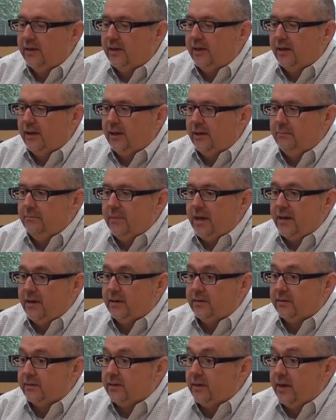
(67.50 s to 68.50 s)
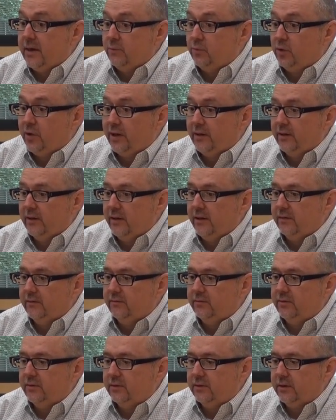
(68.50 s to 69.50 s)
And at the time where I
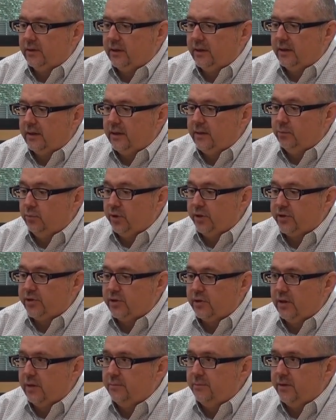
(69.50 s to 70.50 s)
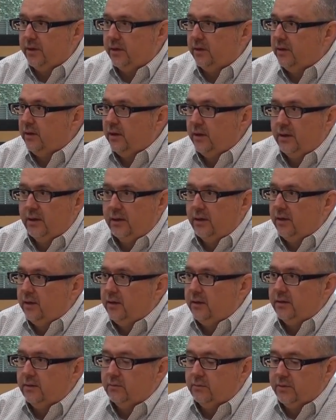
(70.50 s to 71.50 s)
lived, in British Columbia,
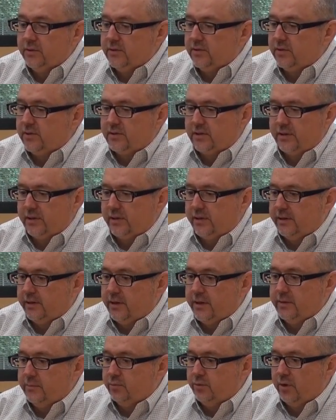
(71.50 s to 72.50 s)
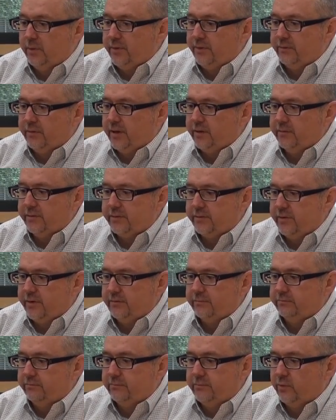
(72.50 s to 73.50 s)
it was, unemployment rate was
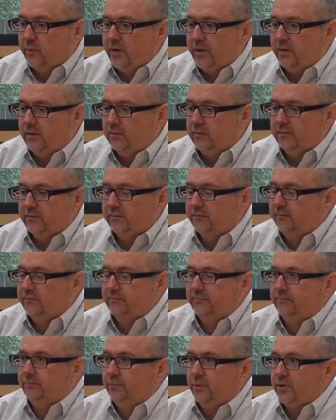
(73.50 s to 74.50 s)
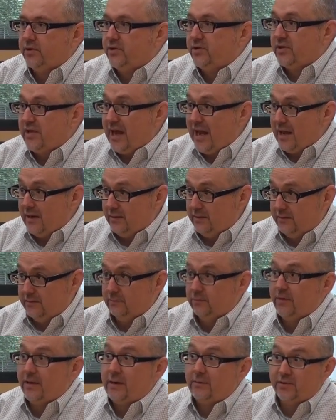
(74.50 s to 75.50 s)
around 12%.
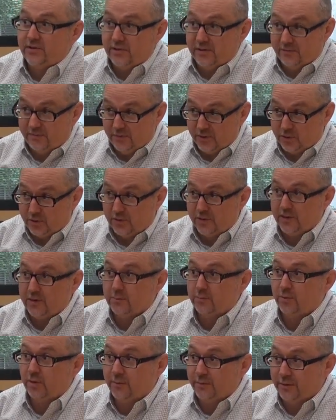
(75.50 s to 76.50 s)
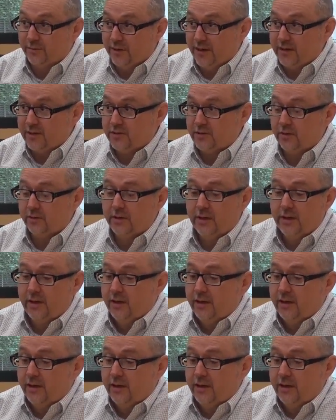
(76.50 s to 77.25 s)
Well, that was the official unemployment rate. So,